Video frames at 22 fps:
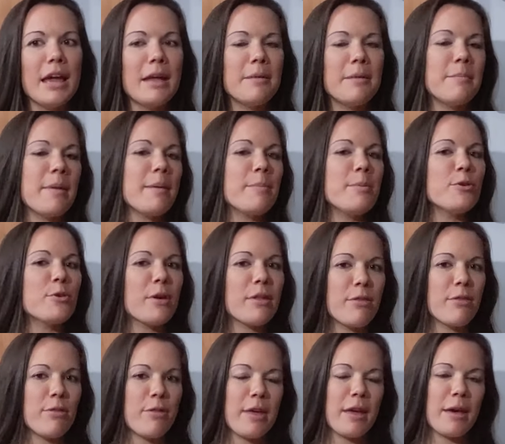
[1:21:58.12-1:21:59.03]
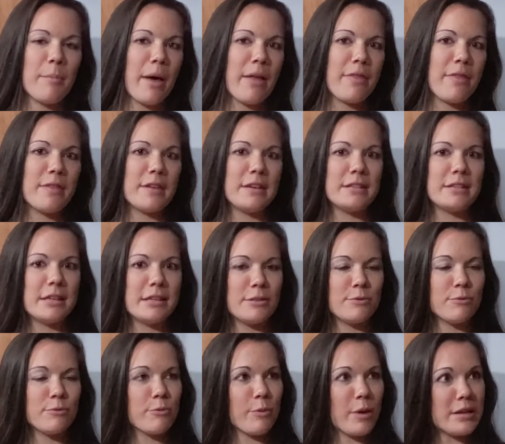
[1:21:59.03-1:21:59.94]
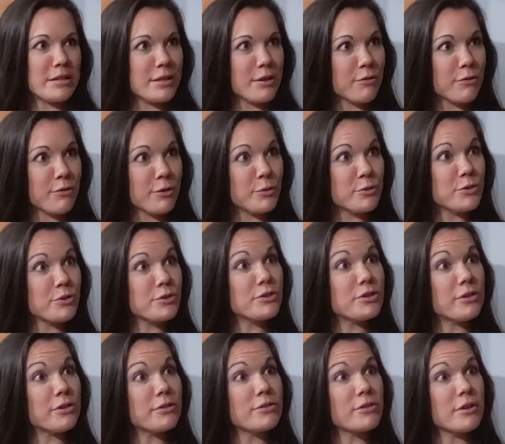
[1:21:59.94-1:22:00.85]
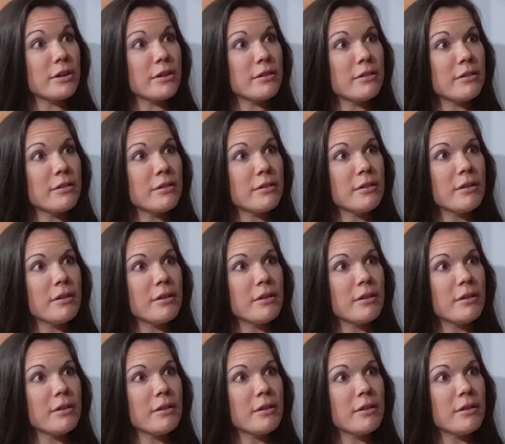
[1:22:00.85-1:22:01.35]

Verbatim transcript: and maybe you can think about this as raising future children